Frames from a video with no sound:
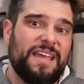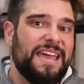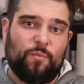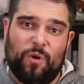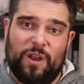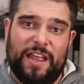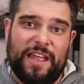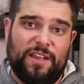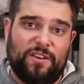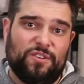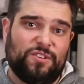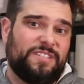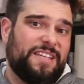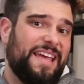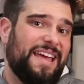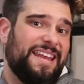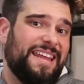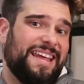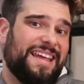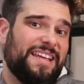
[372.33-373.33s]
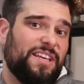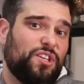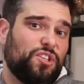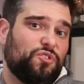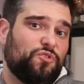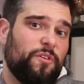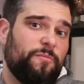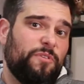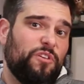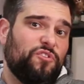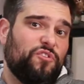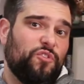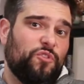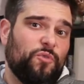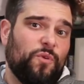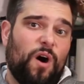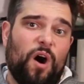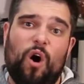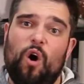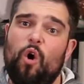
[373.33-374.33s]
from what I understand, it can distribute
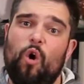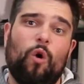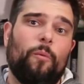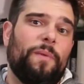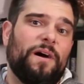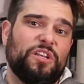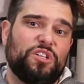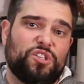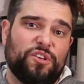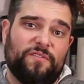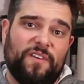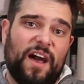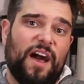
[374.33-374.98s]
to a whole bunch of